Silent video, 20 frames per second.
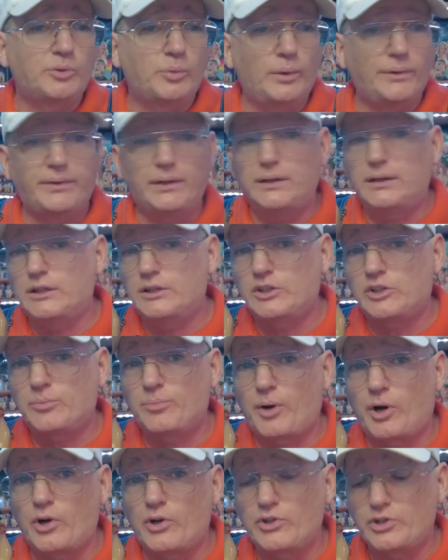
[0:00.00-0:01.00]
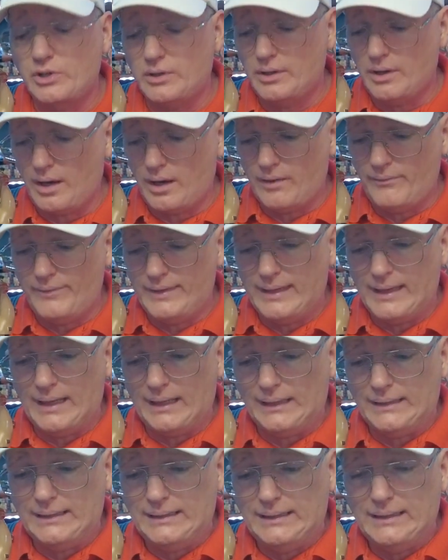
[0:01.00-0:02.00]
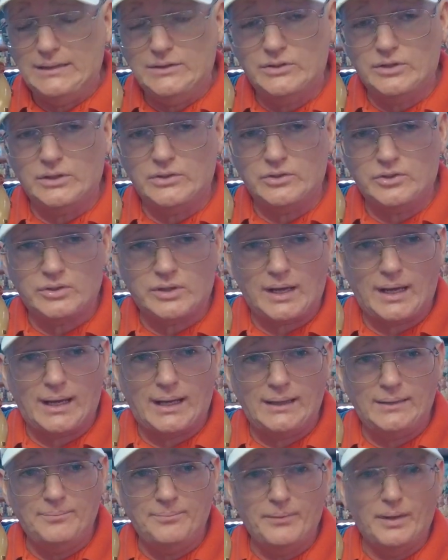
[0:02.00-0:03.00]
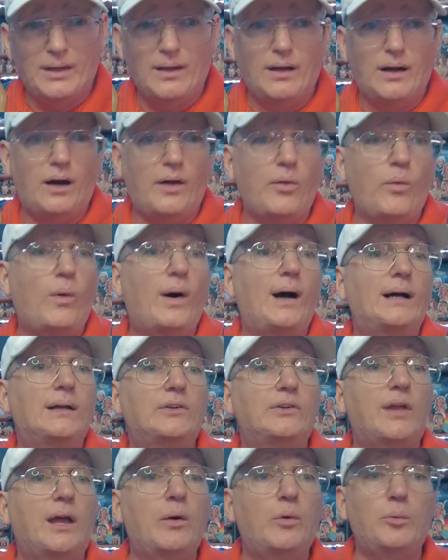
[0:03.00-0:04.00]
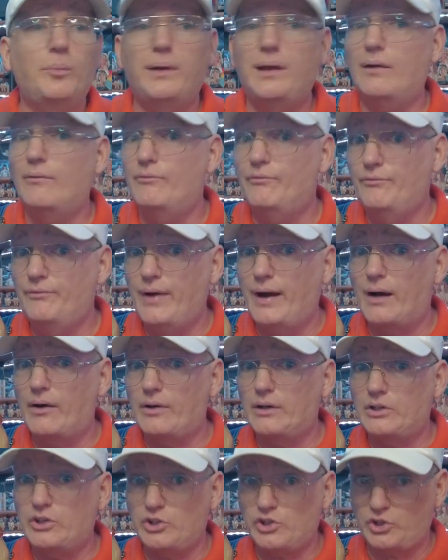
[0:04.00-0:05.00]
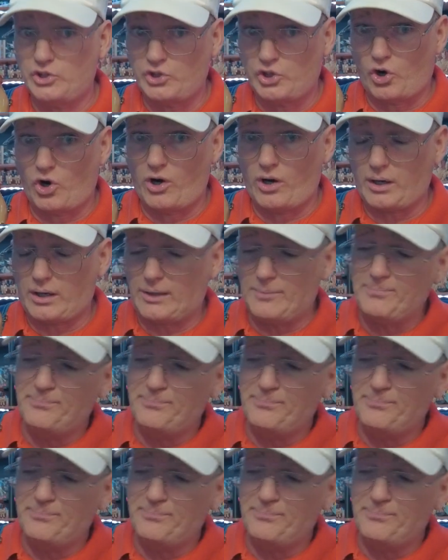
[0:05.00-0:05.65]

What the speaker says: with the dispersion of the LEDs inside. Otherwise, they would be a very stark.